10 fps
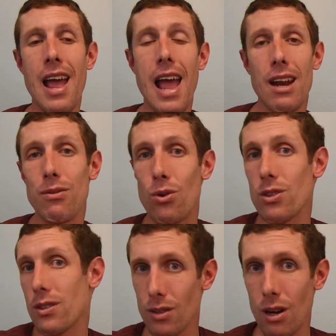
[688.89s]
And of
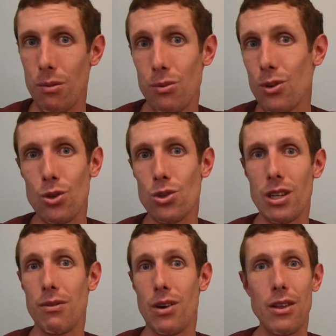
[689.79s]
course,
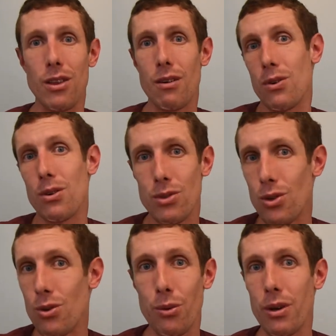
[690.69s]
usually if you're out there for
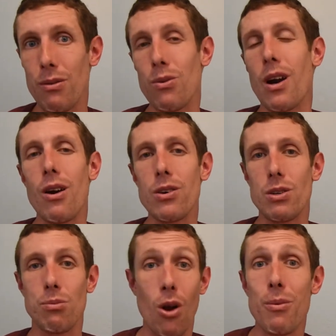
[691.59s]
2 or 3 or 4 hours,
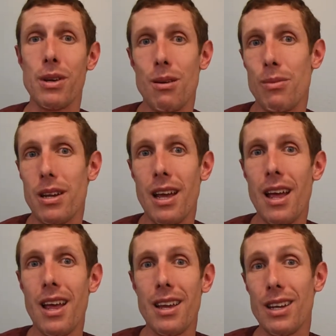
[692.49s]
you're probably going to be
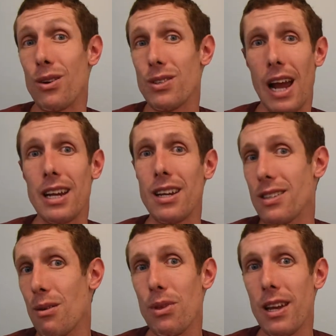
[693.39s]
snacking on
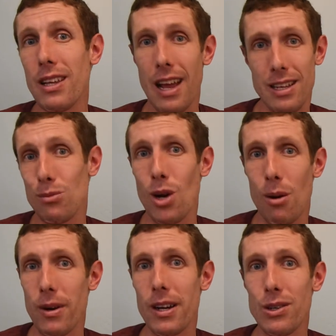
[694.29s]
something that has some
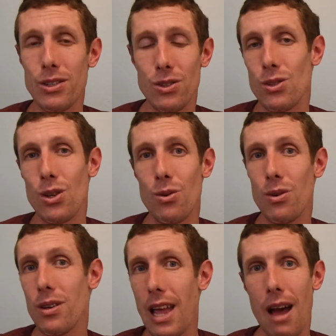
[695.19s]
carbohydrates, just so you
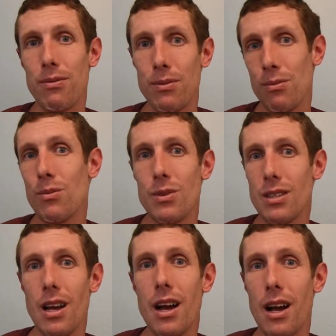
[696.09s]
have
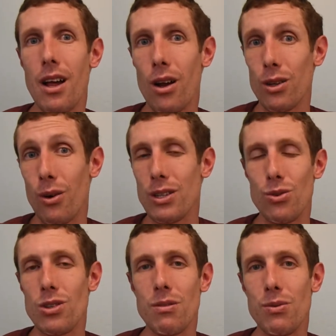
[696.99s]
an ongoing
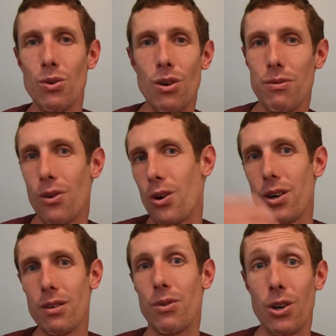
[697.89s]
source of fuel
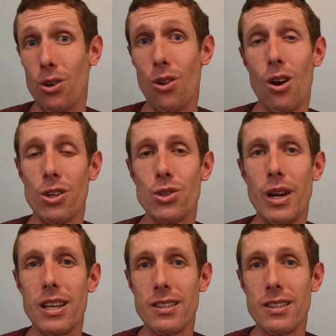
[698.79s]
for your longer training